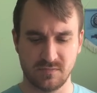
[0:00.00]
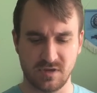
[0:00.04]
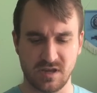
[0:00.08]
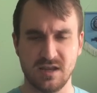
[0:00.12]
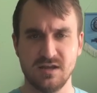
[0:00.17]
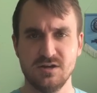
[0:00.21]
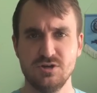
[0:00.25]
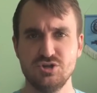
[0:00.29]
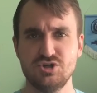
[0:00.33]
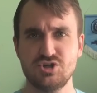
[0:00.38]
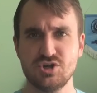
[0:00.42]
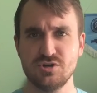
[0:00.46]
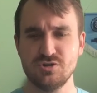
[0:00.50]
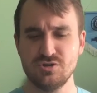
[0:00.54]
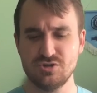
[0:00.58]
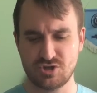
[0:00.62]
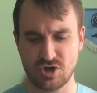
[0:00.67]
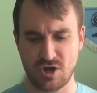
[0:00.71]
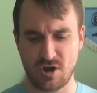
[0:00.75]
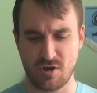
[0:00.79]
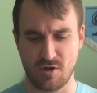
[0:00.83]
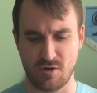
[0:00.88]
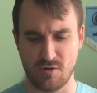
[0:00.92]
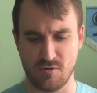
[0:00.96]
Injun
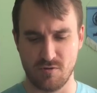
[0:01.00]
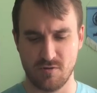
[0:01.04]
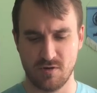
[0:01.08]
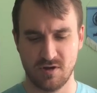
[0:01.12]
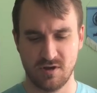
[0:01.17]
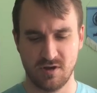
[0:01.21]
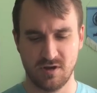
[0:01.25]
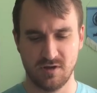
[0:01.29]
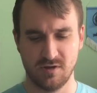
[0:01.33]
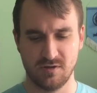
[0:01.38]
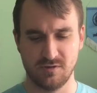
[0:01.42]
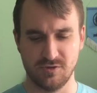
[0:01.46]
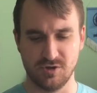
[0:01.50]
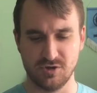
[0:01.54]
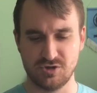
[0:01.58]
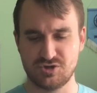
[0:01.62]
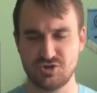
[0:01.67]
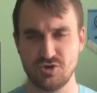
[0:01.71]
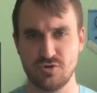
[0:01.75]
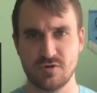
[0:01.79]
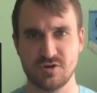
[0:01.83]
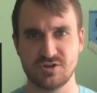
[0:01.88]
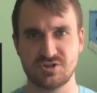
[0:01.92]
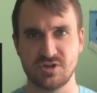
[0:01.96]
Joe, the
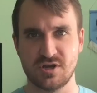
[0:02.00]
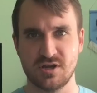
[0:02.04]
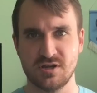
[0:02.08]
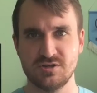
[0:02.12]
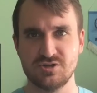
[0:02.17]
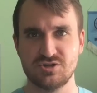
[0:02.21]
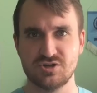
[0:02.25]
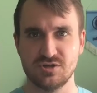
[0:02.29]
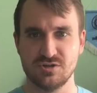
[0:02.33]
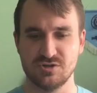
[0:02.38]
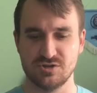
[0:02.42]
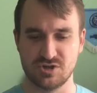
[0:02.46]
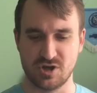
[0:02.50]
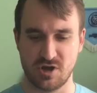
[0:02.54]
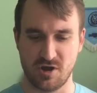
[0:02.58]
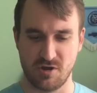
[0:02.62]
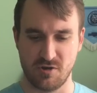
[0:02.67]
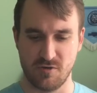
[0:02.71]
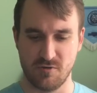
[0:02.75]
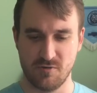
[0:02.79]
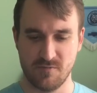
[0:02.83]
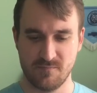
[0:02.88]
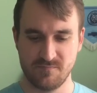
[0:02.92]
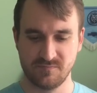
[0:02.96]
Jewish Injun
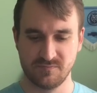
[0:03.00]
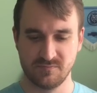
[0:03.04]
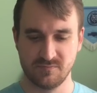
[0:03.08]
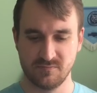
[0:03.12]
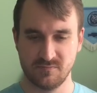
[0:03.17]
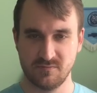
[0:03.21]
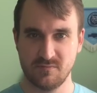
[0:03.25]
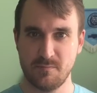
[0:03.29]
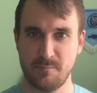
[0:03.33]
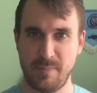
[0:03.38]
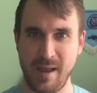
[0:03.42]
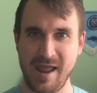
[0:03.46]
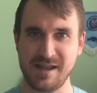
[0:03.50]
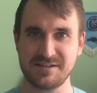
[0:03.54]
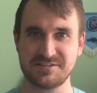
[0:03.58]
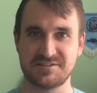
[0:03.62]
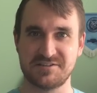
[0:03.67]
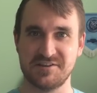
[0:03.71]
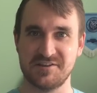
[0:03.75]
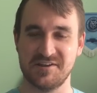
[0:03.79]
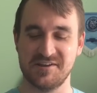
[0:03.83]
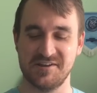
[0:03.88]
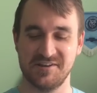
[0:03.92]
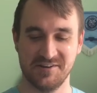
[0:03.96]
Joe,
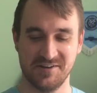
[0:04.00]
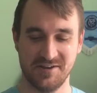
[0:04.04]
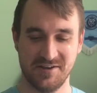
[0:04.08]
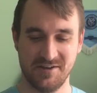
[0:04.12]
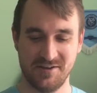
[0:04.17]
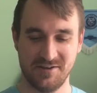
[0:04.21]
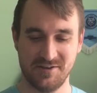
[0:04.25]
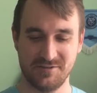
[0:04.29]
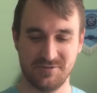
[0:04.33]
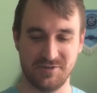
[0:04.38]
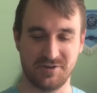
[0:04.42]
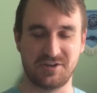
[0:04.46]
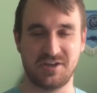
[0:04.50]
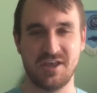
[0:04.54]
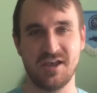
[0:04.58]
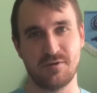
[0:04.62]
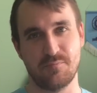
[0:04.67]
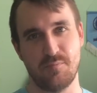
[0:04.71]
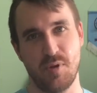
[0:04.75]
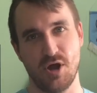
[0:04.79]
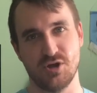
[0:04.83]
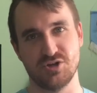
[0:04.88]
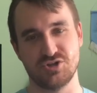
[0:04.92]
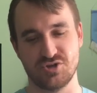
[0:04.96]
Patsy, the
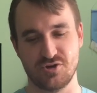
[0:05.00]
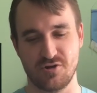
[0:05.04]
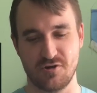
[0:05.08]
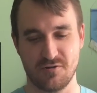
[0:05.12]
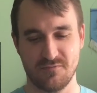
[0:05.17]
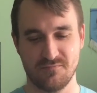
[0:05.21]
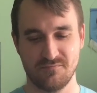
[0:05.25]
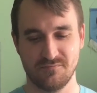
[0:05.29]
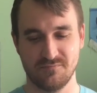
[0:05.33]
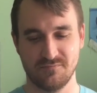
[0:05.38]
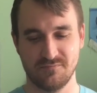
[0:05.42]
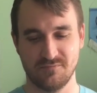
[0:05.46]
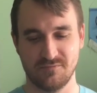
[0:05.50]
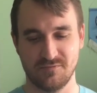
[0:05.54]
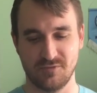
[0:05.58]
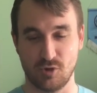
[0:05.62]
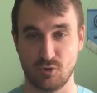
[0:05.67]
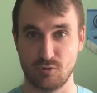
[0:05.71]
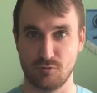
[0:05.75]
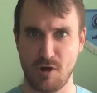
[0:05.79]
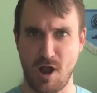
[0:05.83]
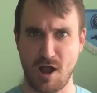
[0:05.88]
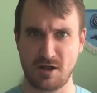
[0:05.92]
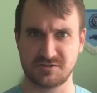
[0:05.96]
Kick Puncher, the
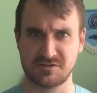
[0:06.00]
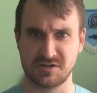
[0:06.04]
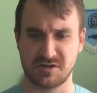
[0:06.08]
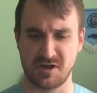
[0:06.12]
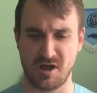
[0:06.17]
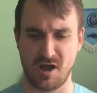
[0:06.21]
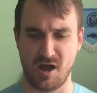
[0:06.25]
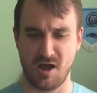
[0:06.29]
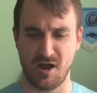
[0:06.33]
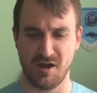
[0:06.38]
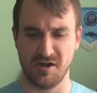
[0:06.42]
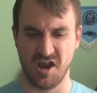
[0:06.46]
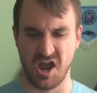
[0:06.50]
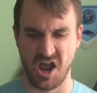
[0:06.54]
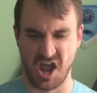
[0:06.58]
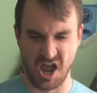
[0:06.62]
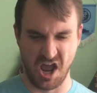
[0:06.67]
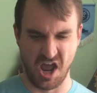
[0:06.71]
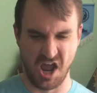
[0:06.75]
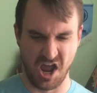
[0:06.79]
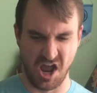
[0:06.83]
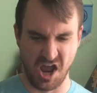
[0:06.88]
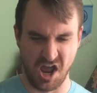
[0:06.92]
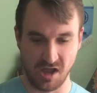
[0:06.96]
Roctagon,
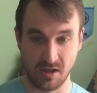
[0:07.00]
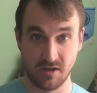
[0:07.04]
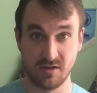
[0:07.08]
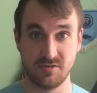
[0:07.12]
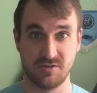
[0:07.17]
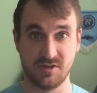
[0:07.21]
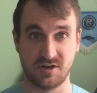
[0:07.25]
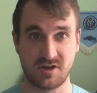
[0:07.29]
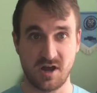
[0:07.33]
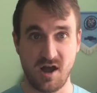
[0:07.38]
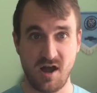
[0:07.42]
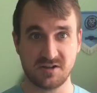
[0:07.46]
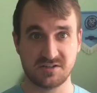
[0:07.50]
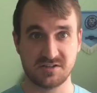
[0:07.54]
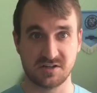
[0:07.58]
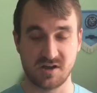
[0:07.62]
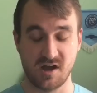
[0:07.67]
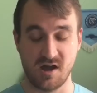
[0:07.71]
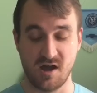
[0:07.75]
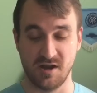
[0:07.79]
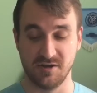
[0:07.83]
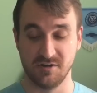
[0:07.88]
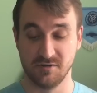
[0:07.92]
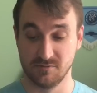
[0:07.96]
the
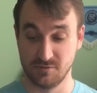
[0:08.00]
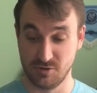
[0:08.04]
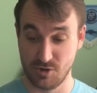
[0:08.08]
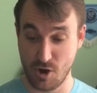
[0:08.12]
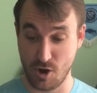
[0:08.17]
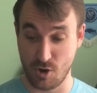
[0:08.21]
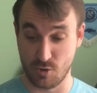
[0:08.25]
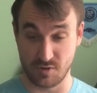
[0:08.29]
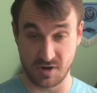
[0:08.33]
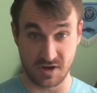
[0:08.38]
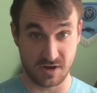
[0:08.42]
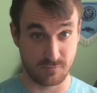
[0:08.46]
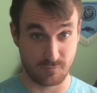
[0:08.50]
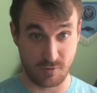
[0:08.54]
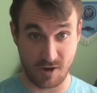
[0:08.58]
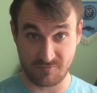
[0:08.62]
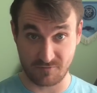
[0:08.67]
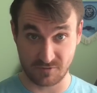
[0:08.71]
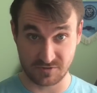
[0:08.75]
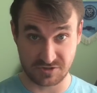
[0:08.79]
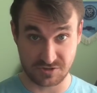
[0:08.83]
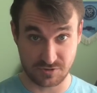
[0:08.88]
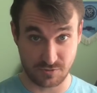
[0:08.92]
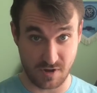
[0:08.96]
Coctagon, note, in
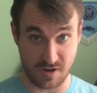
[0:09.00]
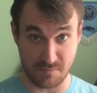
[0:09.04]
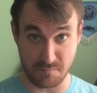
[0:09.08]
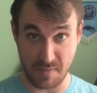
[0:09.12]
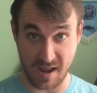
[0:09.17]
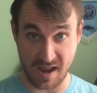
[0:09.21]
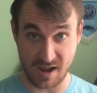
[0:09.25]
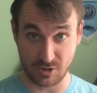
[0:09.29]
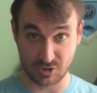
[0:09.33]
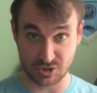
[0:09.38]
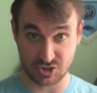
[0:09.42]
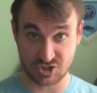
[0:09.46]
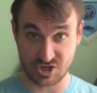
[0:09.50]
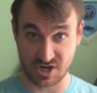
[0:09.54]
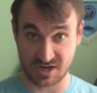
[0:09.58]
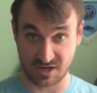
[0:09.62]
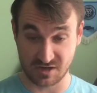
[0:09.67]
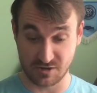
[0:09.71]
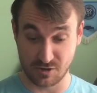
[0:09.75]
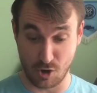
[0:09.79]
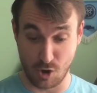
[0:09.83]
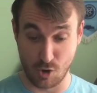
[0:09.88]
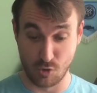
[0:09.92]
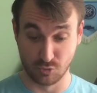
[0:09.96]
reference to a male
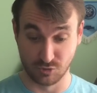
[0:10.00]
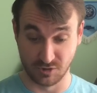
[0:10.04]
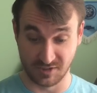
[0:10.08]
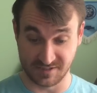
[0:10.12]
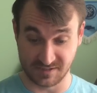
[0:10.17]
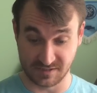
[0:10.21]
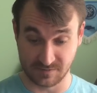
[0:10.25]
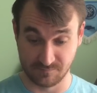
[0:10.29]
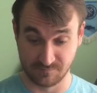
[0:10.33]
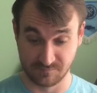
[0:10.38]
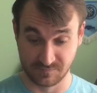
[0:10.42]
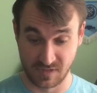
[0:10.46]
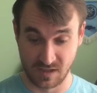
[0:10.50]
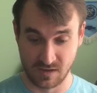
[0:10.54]
chicken only.